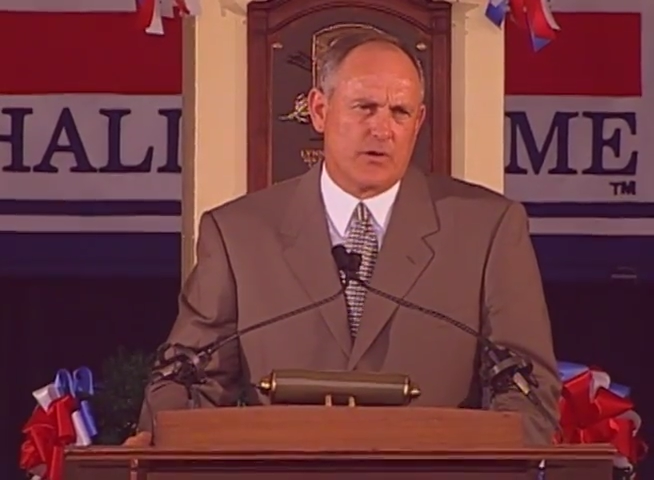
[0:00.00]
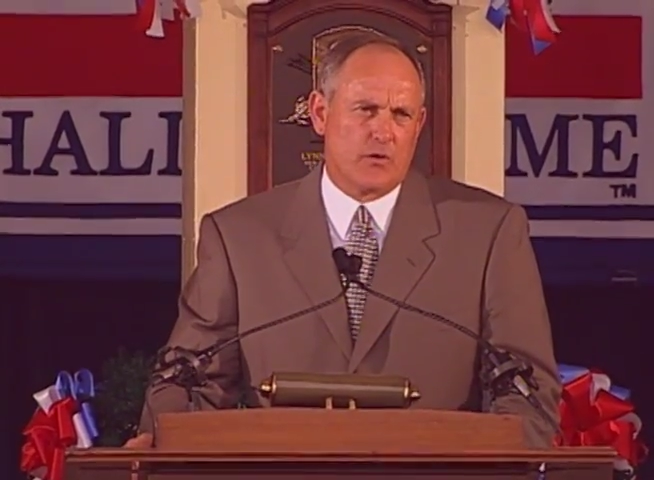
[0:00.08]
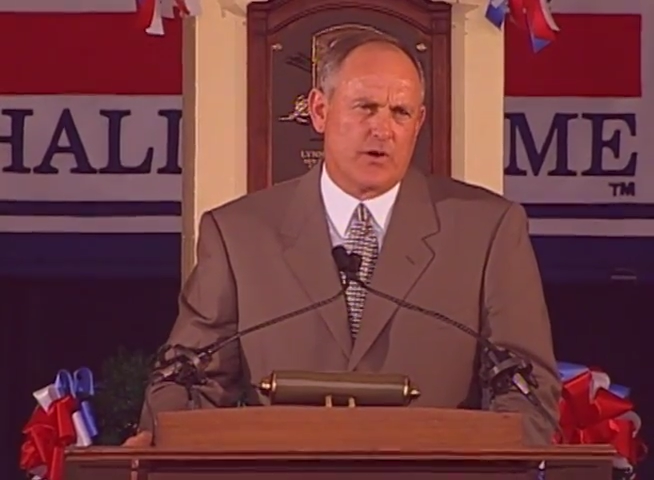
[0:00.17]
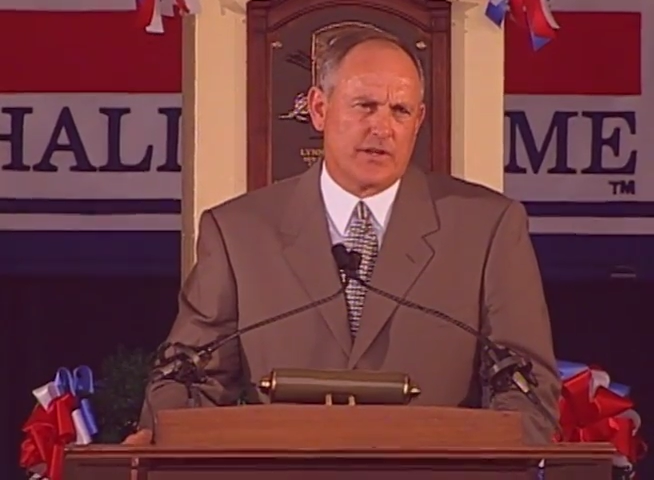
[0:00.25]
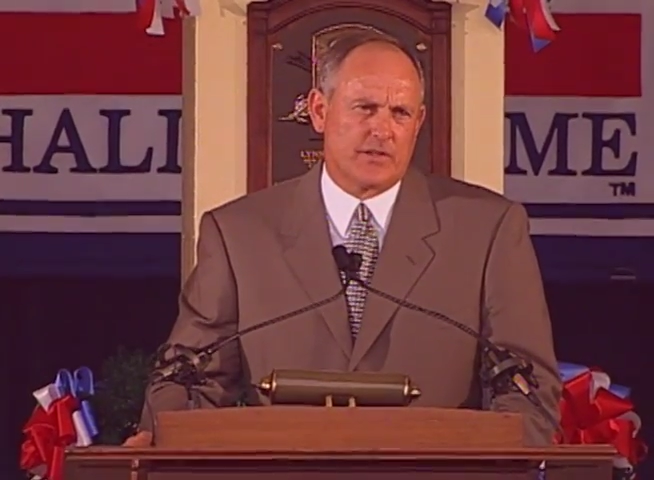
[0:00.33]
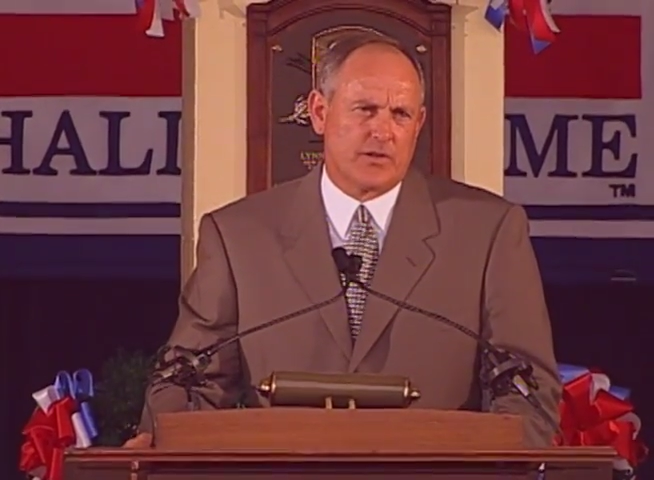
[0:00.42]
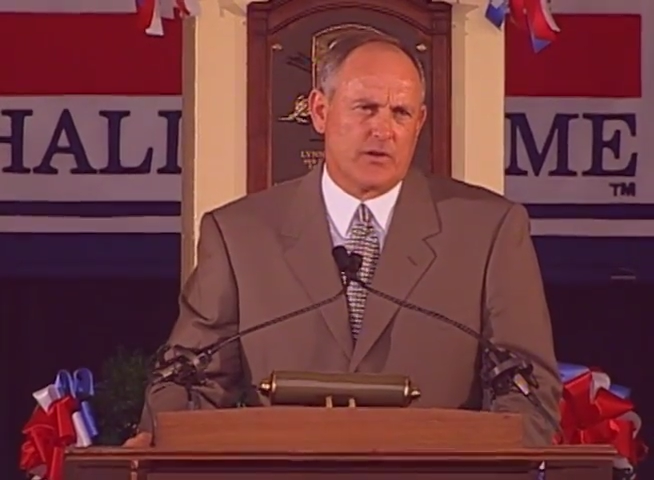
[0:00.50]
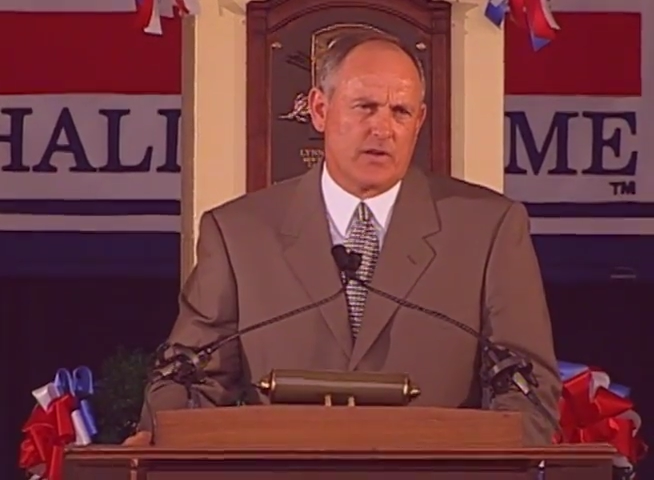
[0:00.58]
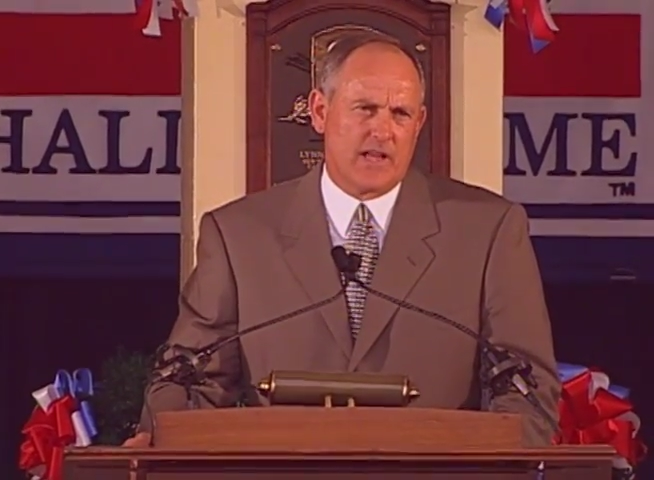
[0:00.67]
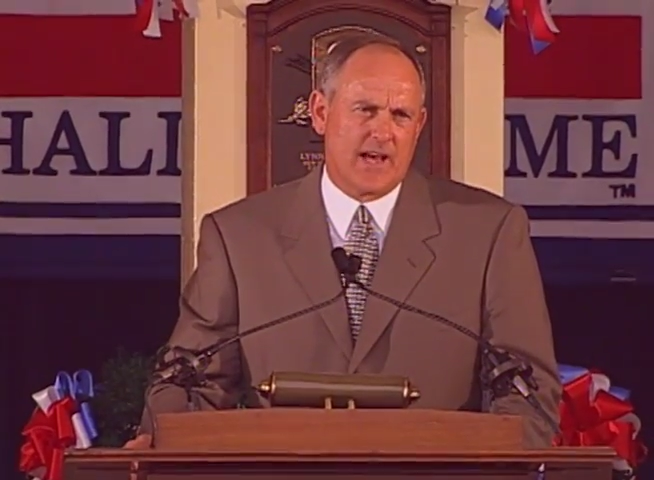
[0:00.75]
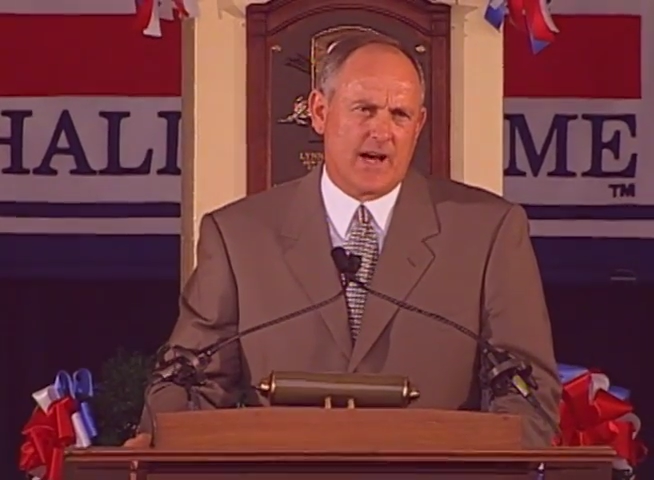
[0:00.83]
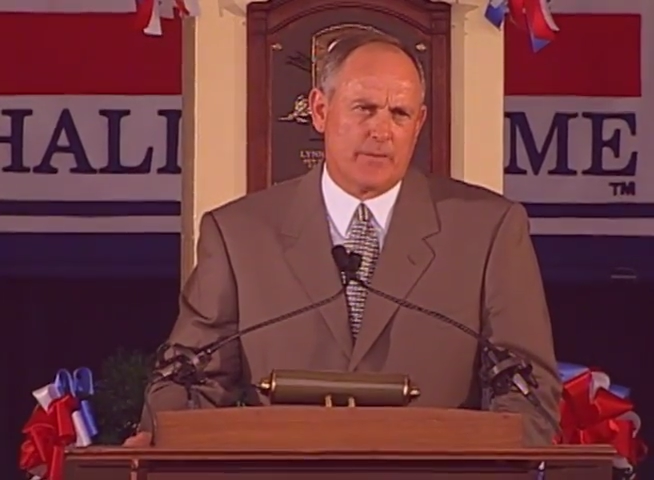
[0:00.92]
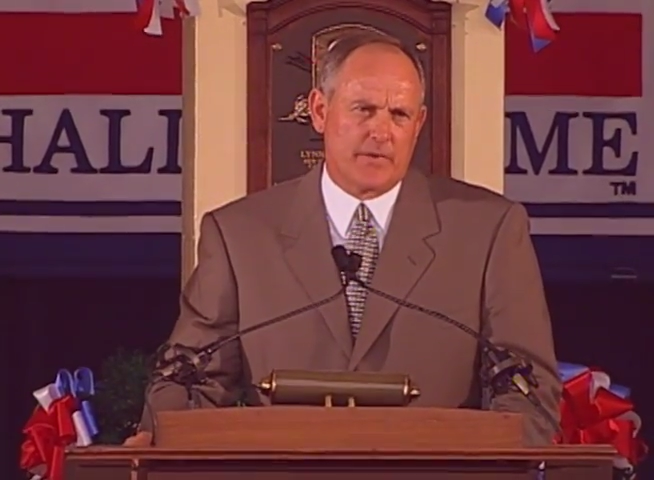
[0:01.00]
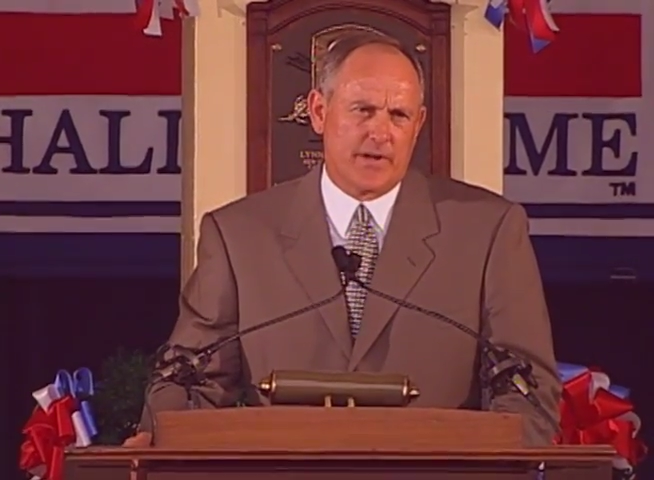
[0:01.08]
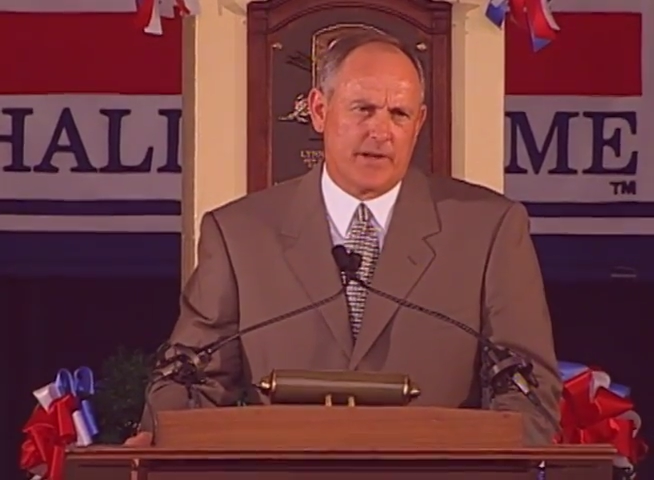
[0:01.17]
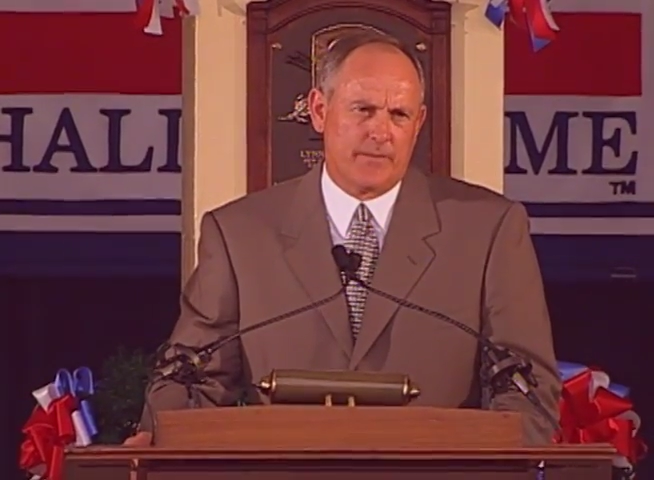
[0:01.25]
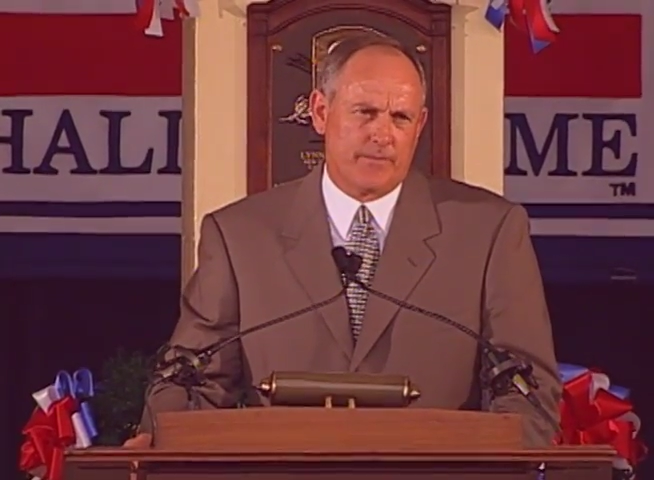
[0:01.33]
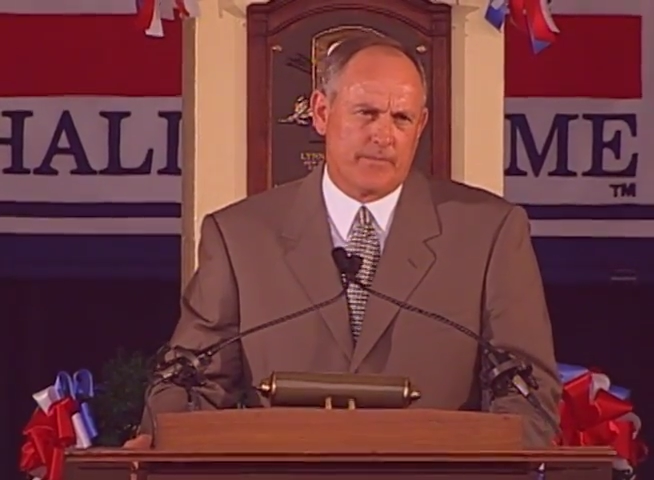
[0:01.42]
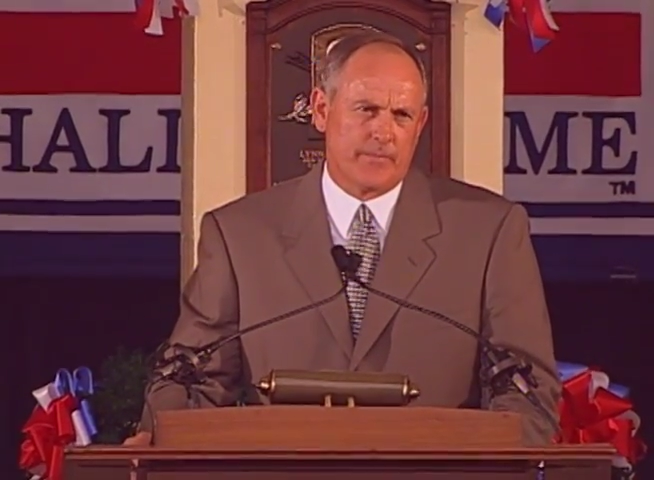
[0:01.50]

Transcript: going to allow me